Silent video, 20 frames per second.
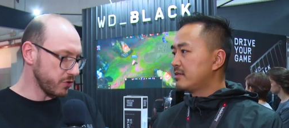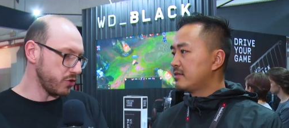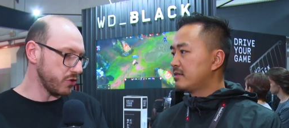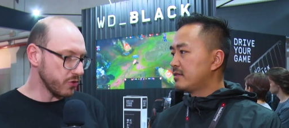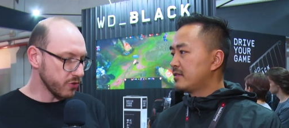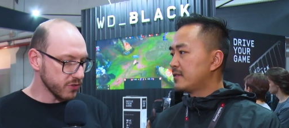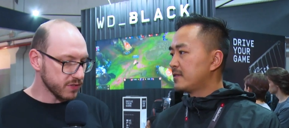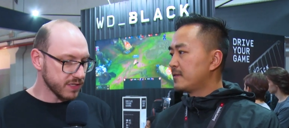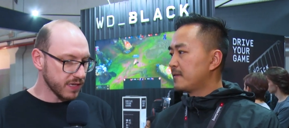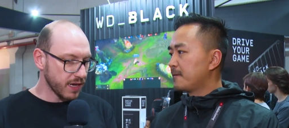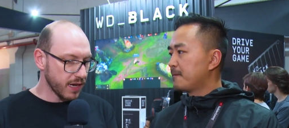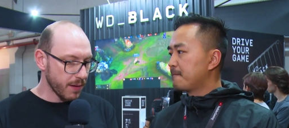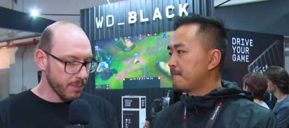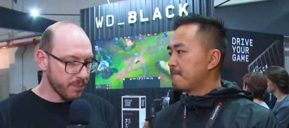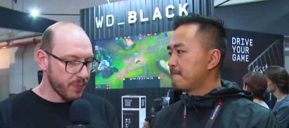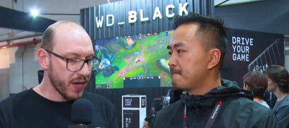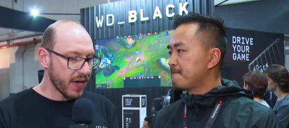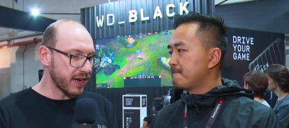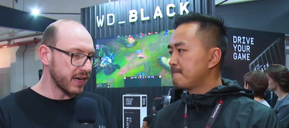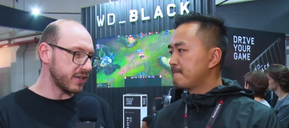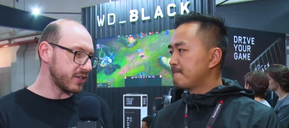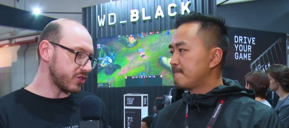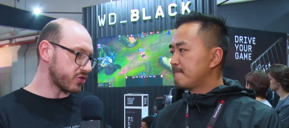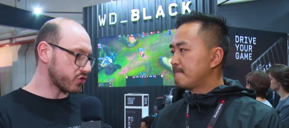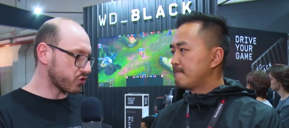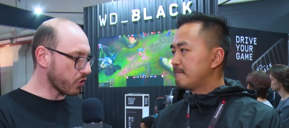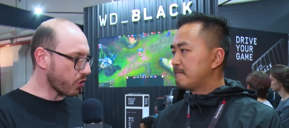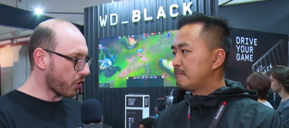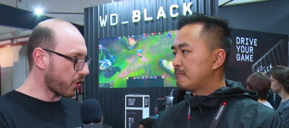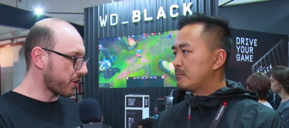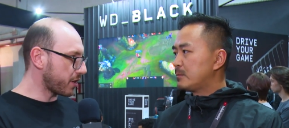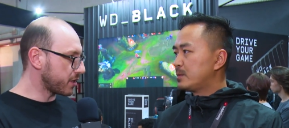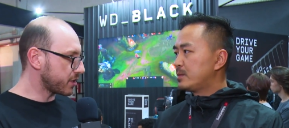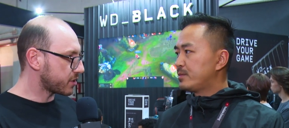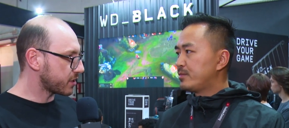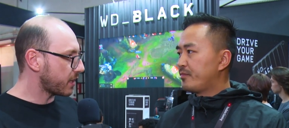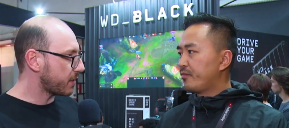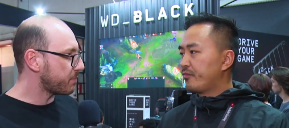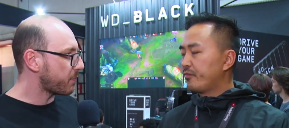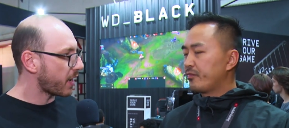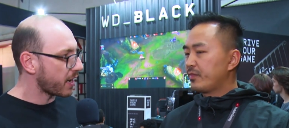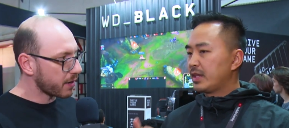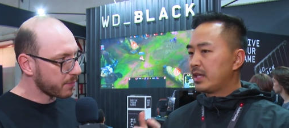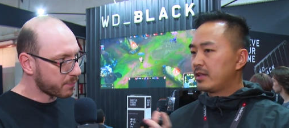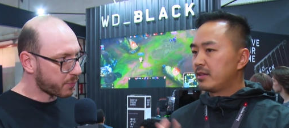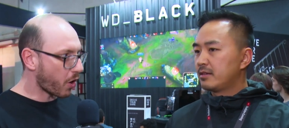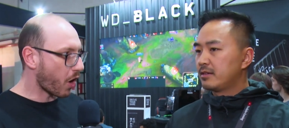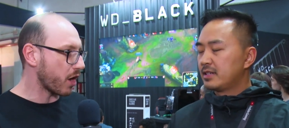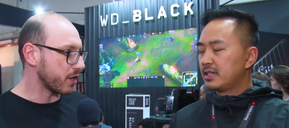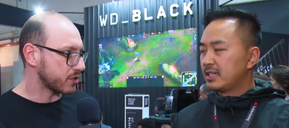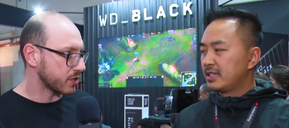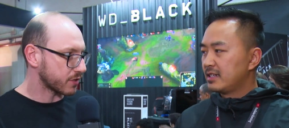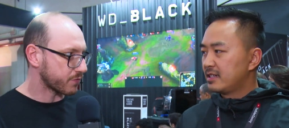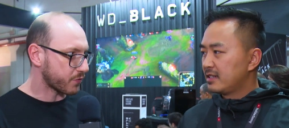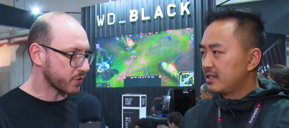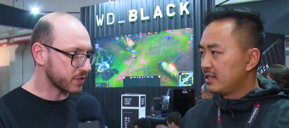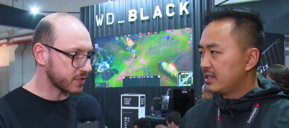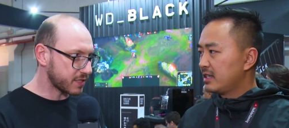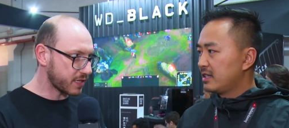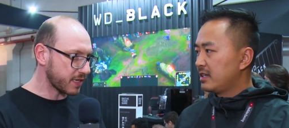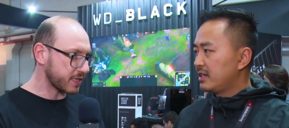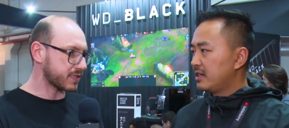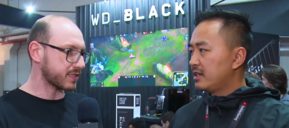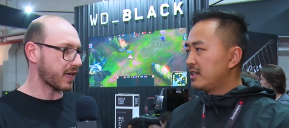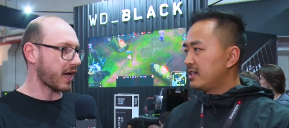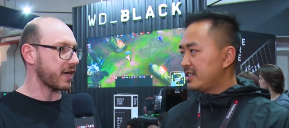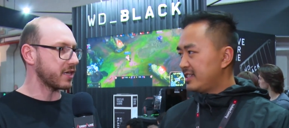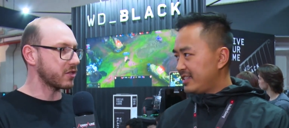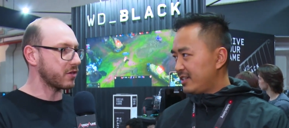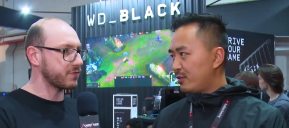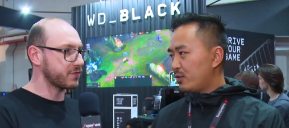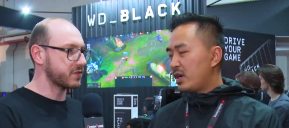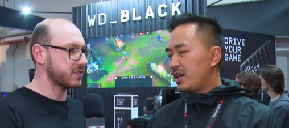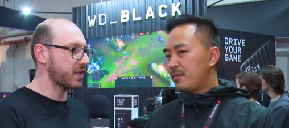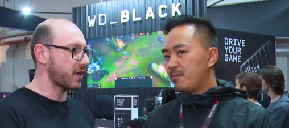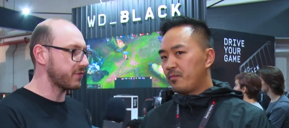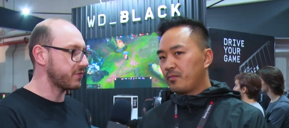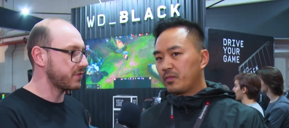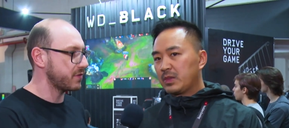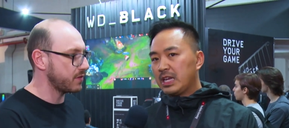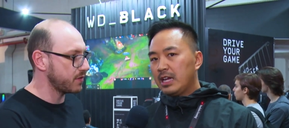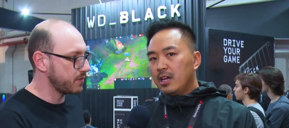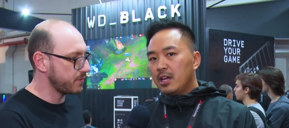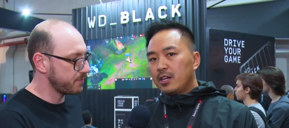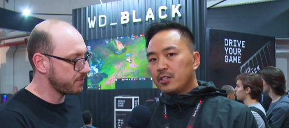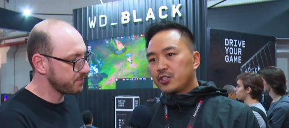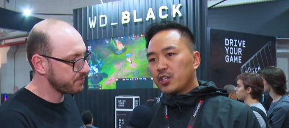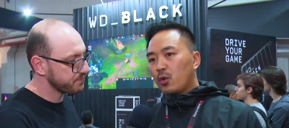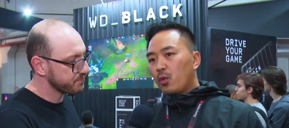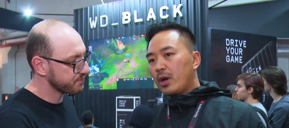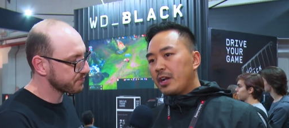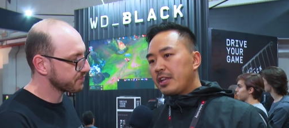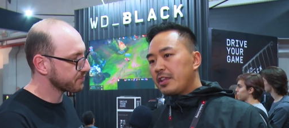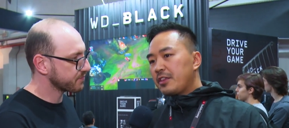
Speaker 1: use uh, better storage and better product for this kind of right. stuff? So one